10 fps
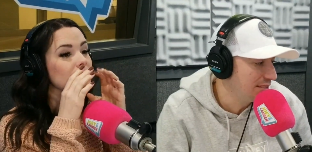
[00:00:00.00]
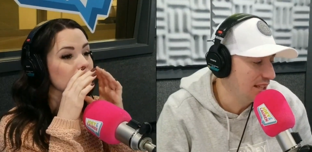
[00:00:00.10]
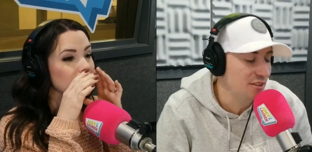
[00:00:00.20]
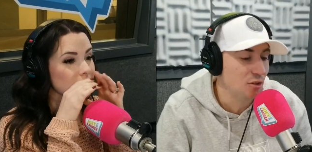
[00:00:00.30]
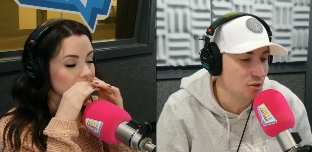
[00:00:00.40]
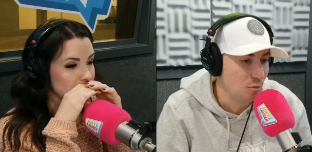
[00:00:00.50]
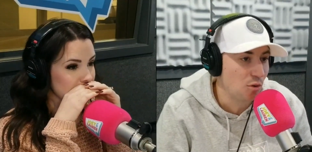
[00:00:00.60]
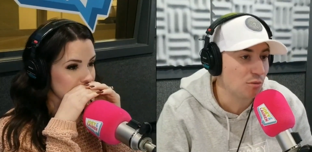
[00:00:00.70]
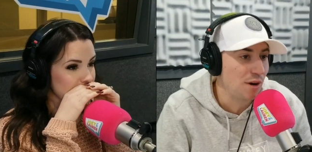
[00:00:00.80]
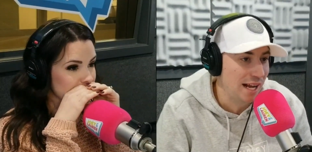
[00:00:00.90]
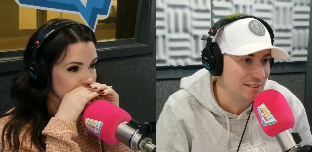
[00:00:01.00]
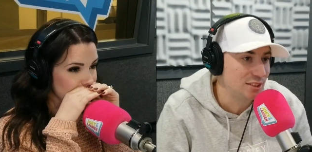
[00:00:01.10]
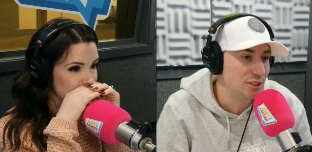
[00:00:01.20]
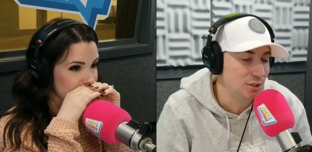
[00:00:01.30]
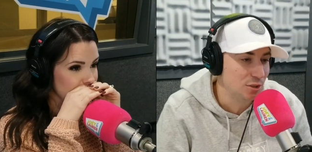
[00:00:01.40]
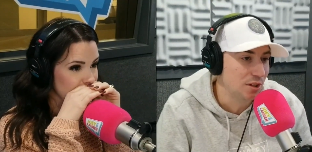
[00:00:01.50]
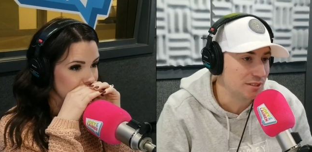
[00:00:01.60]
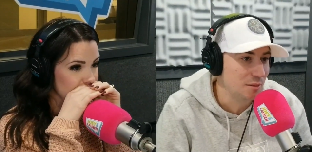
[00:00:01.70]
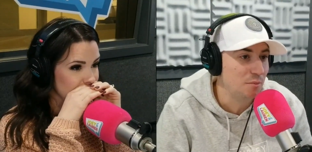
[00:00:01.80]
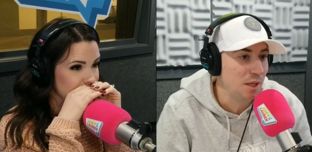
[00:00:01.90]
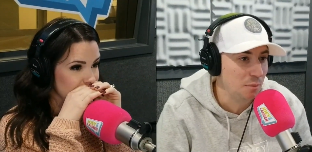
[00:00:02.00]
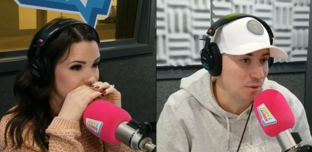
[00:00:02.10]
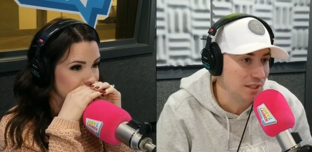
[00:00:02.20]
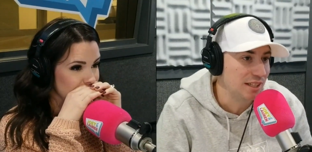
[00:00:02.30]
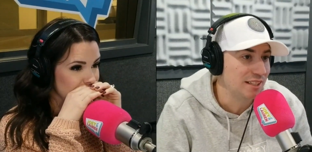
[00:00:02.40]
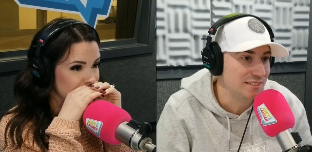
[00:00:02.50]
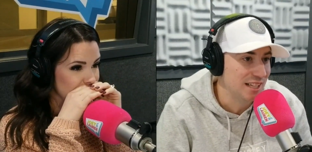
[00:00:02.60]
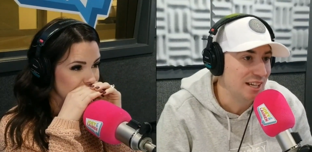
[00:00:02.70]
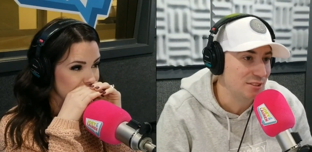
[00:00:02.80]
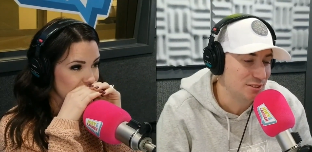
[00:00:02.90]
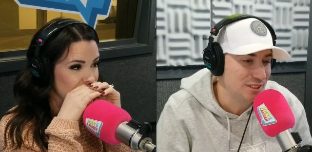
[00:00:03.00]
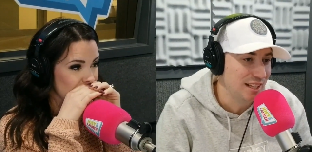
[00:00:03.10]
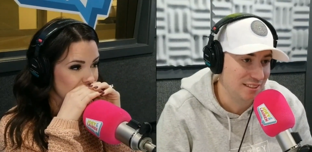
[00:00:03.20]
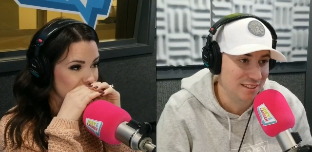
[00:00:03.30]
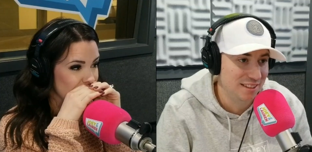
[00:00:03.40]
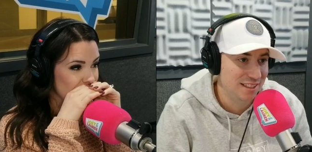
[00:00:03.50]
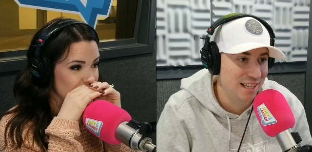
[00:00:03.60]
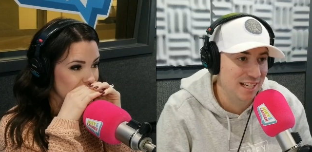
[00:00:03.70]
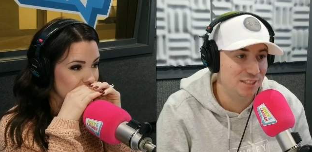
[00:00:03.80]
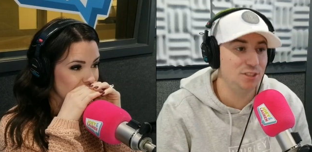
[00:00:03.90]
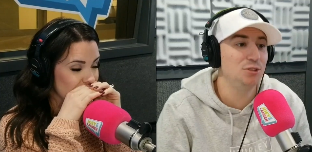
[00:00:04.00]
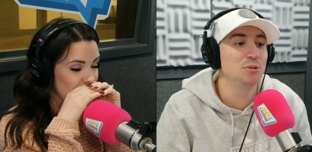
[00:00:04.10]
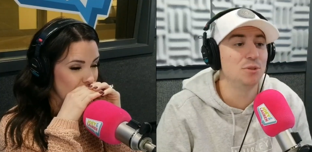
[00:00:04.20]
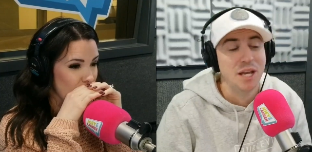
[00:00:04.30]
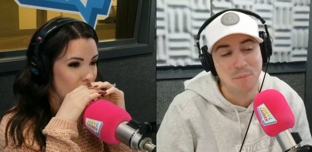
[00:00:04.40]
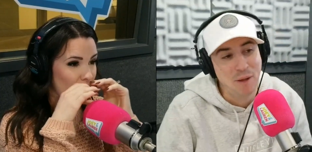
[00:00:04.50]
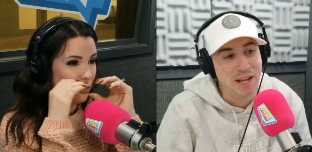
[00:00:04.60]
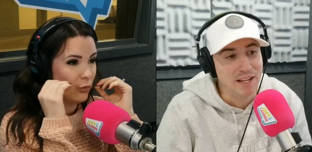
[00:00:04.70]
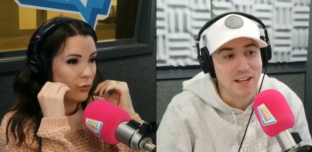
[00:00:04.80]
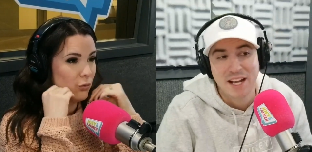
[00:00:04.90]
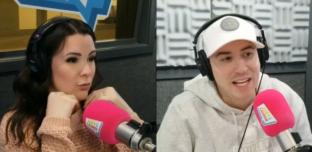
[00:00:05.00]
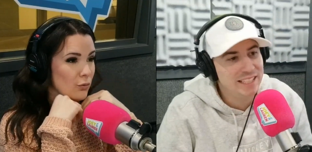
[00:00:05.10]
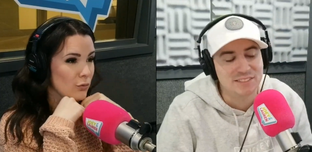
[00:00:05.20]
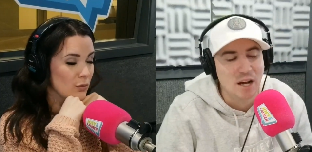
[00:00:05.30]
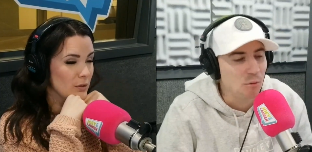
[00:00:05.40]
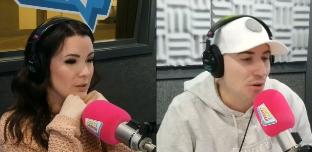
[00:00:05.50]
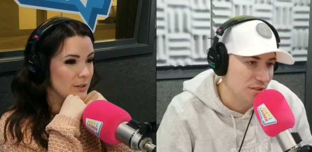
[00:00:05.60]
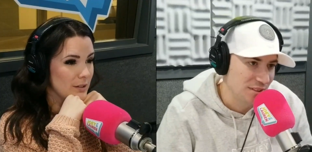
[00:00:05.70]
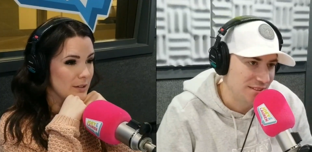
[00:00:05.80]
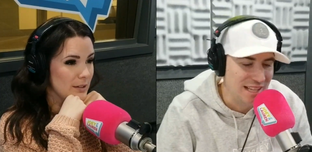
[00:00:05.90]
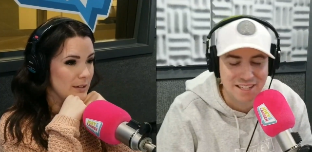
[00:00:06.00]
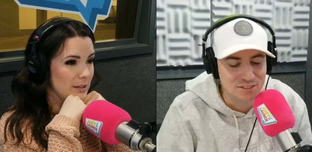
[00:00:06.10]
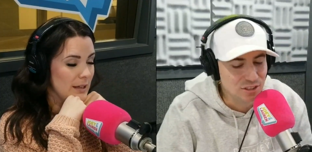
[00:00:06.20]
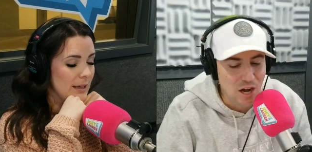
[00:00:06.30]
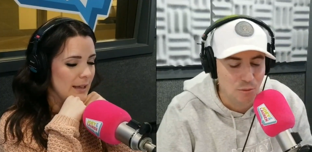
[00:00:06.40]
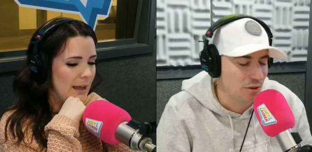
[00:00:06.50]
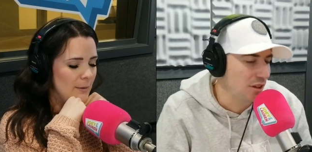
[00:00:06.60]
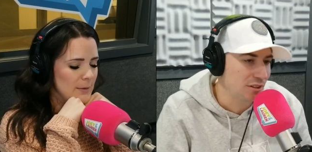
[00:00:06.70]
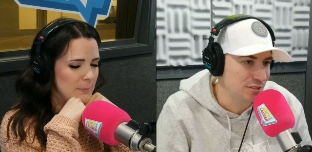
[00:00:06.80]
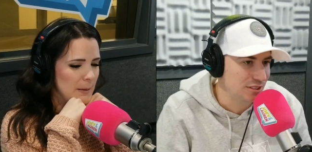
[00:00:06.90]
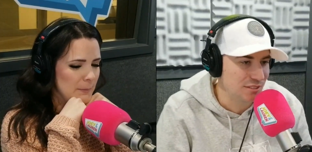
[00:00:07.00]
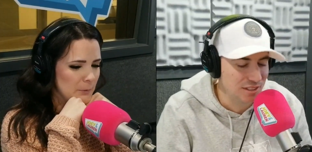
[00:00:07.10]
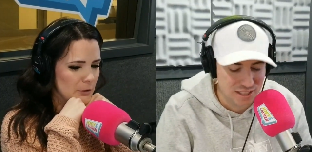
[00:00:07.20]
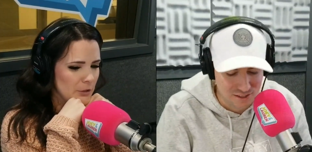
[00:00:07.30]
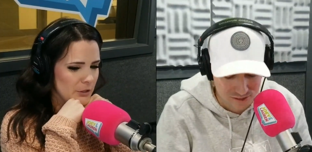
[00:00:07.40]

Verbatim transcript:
Speaker 1: that there's more rats in New York than people in an entire state, and you get paid. It's not worth it. That is not worth. How many people 000. are in